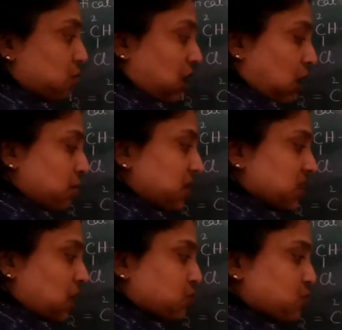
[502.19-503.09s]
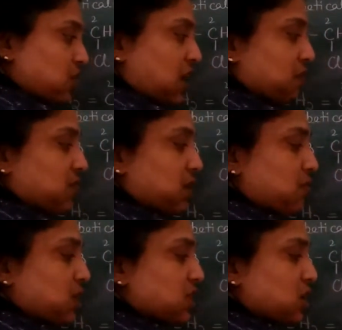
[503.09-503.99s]
How many substituents? If
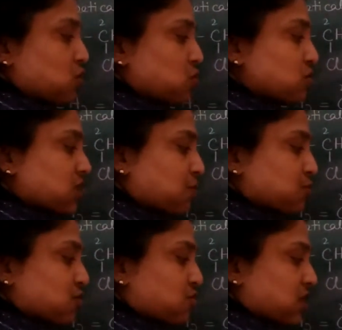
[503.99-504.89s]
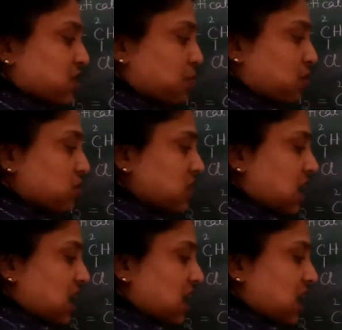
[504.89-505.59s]
it is a 2 substituent, suppose